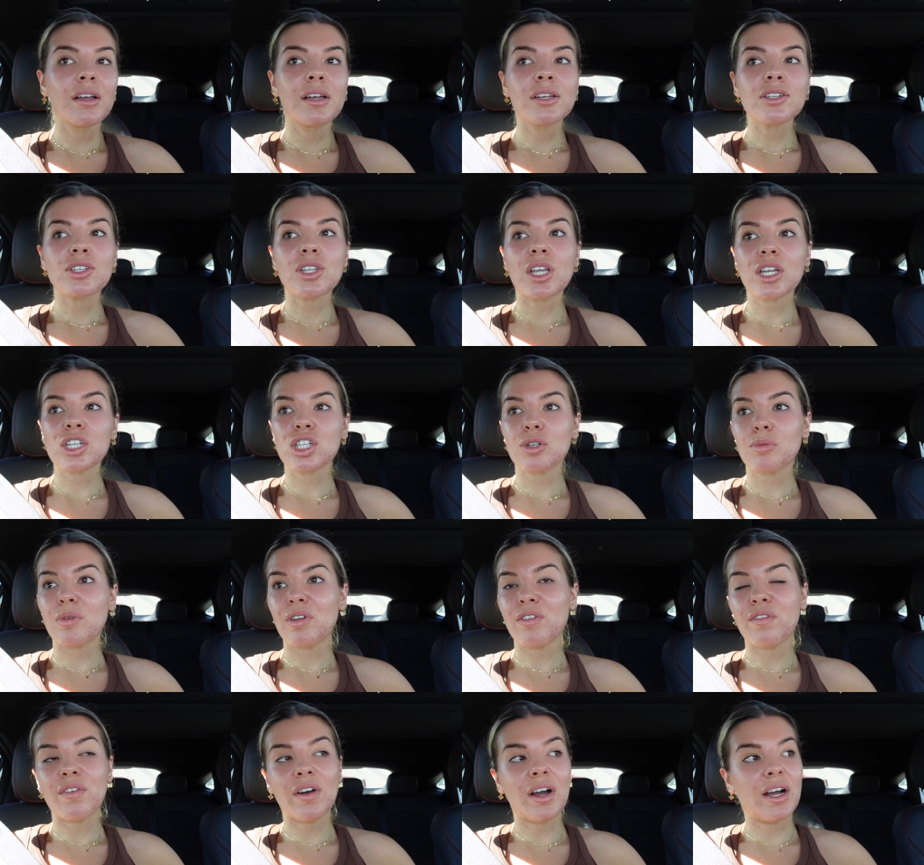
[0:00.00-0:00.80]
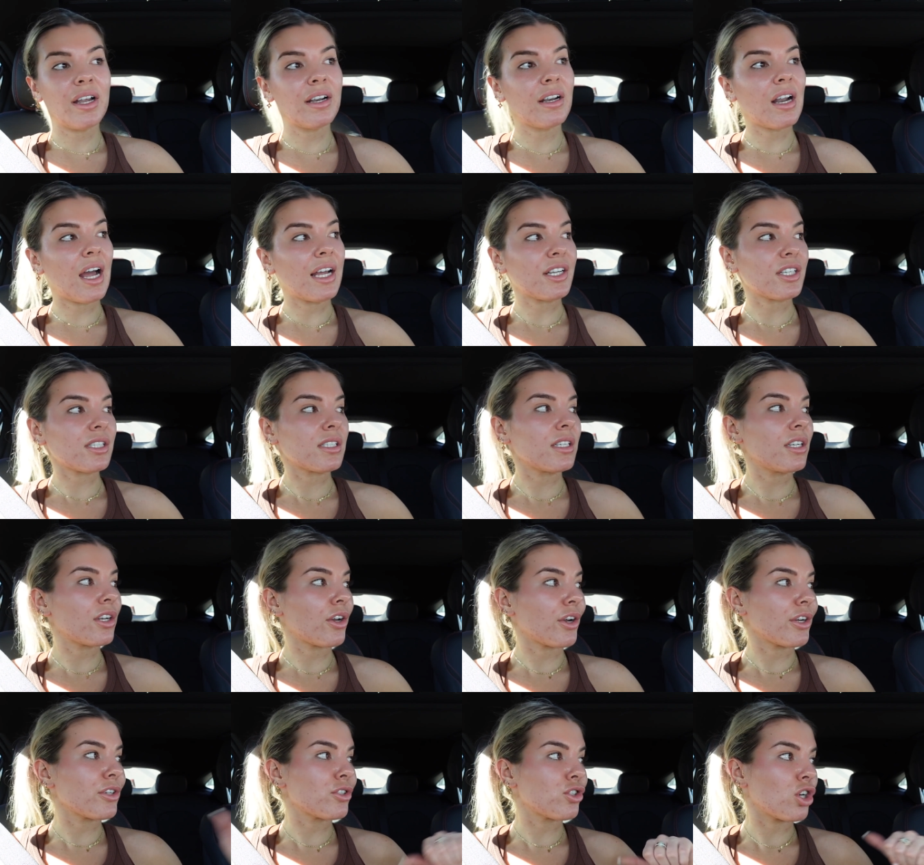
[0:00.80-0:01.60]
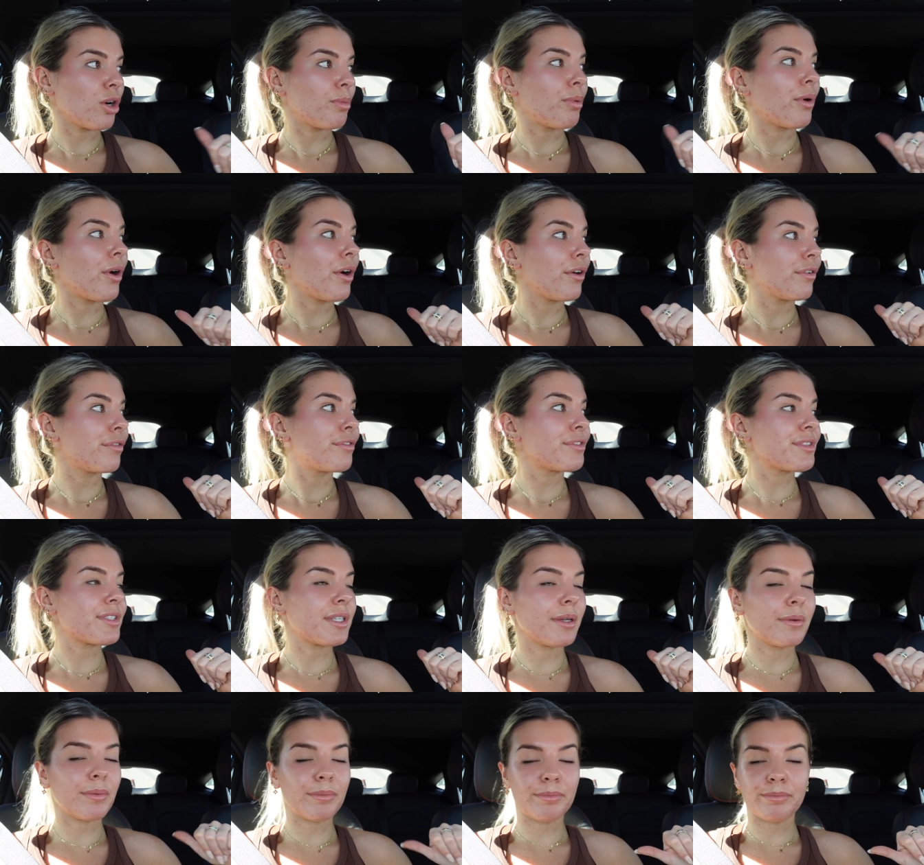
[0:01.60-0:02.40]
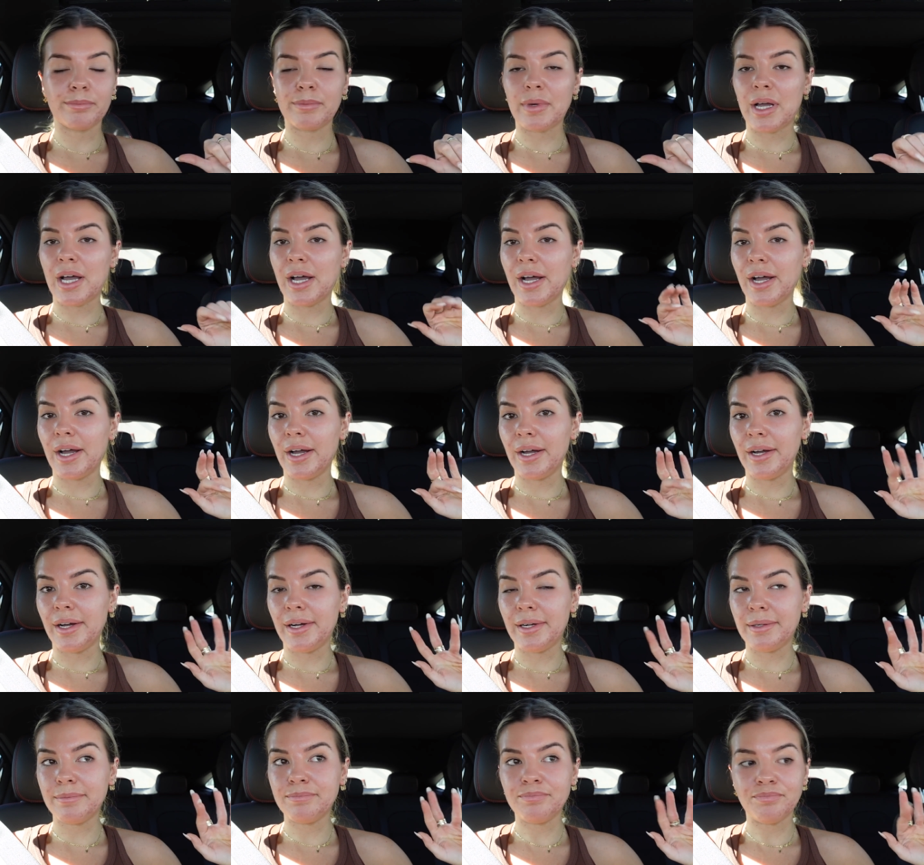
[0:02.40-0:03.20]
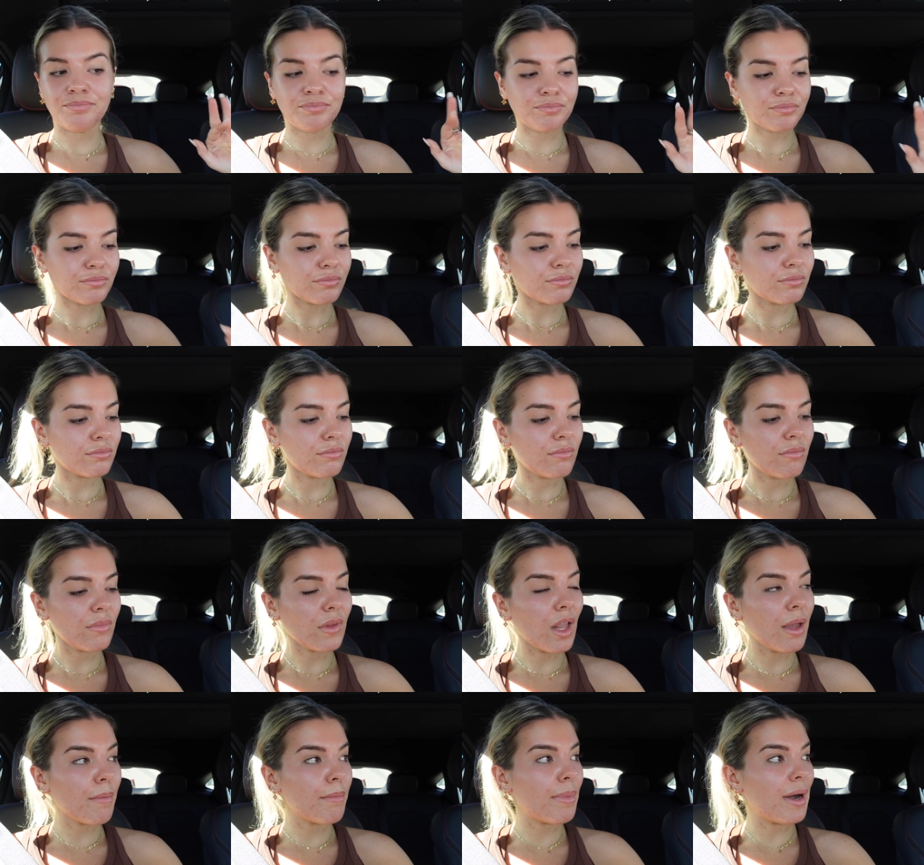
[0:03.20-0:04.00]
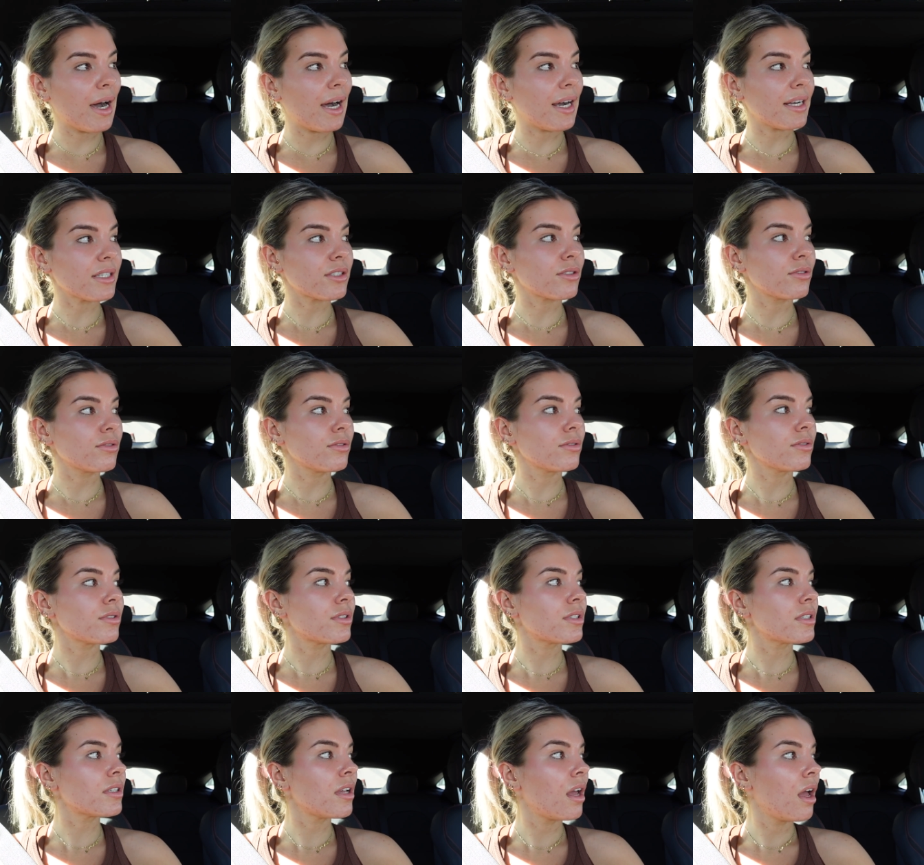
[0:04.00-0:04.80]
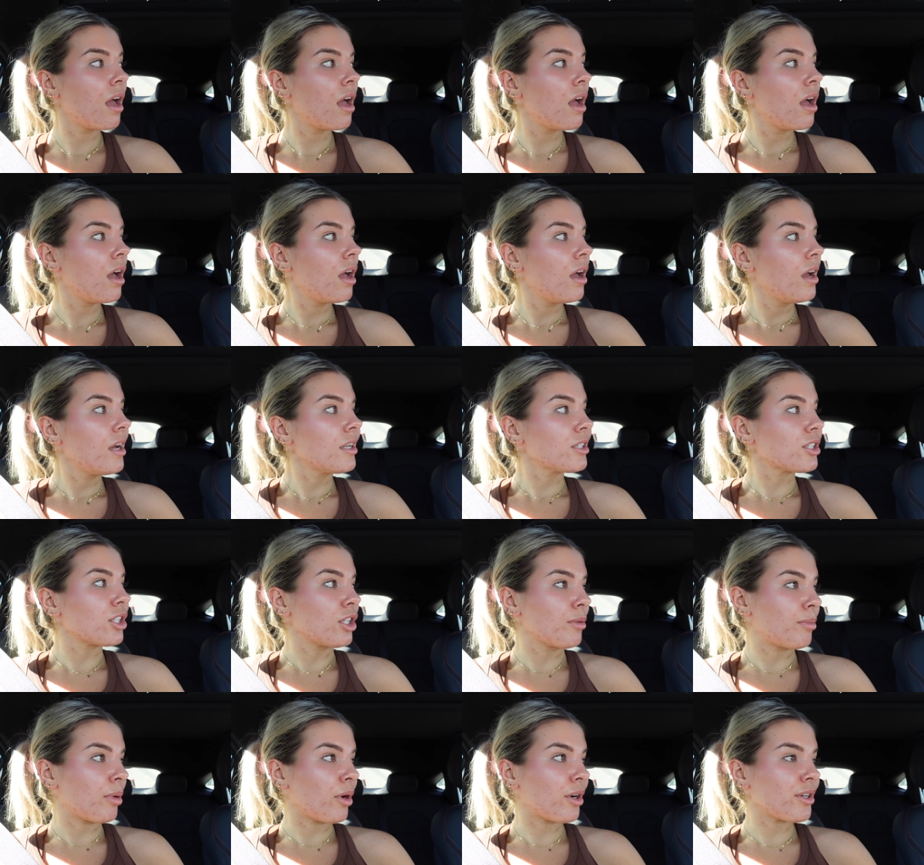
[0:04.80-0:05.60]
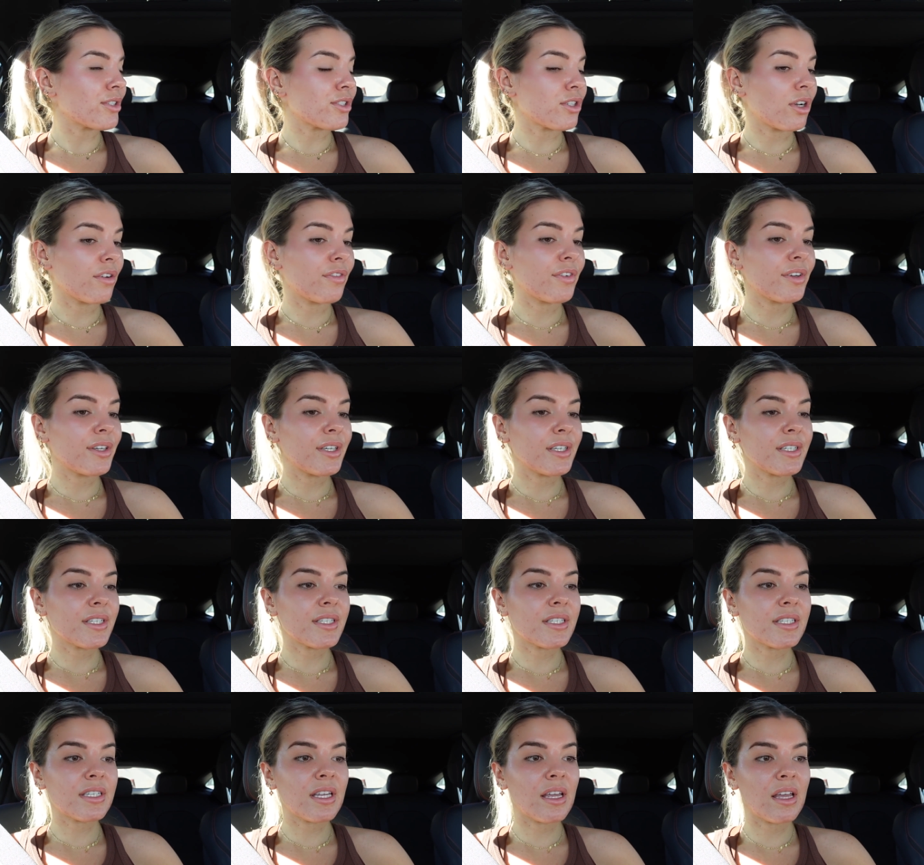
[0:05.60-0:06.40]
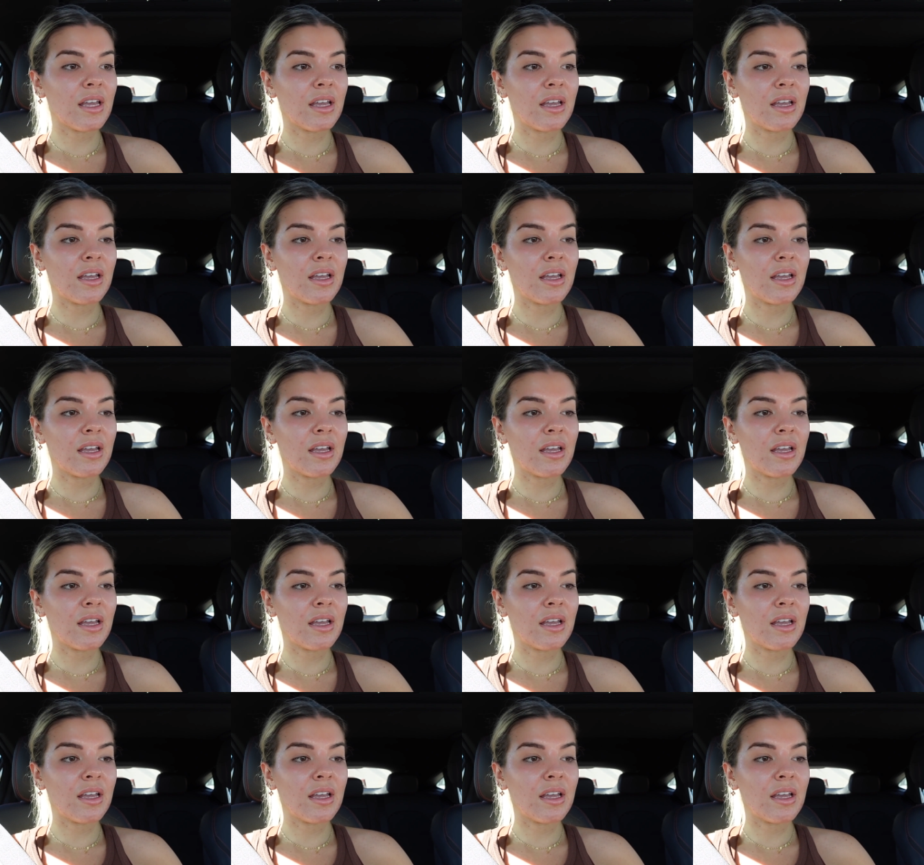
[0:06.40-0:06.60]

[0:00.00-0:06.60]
So that should be fun. I just need to go drop off some parcels to the post office.